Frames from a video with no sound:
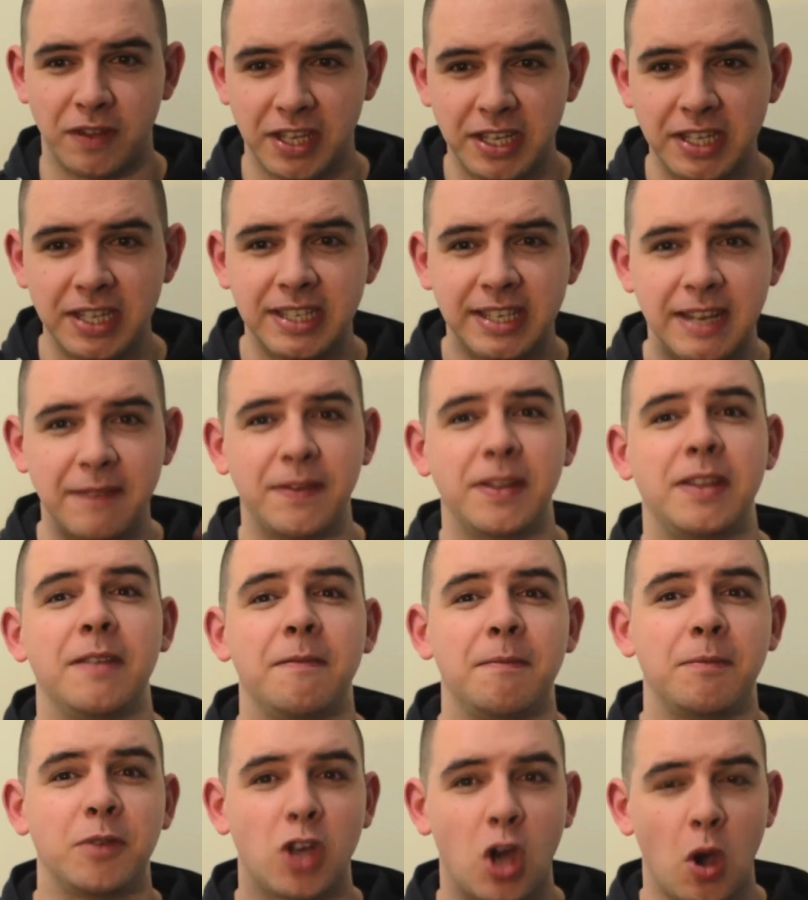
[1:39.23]
This is definitely the
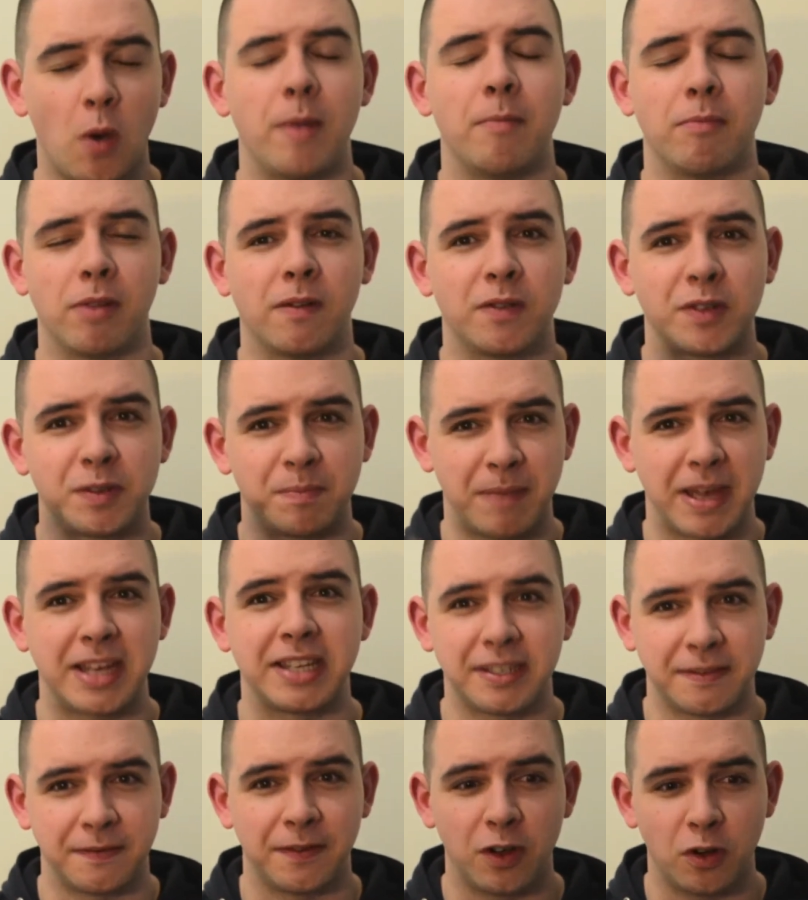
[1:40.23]
Coen brothers'
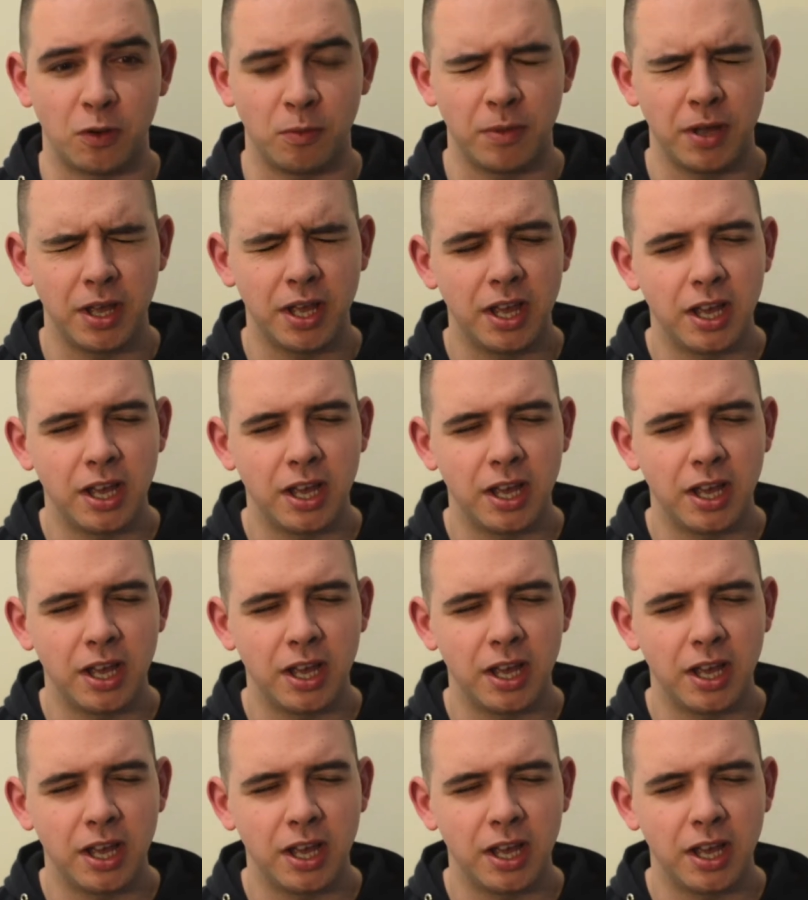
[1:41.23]
best film,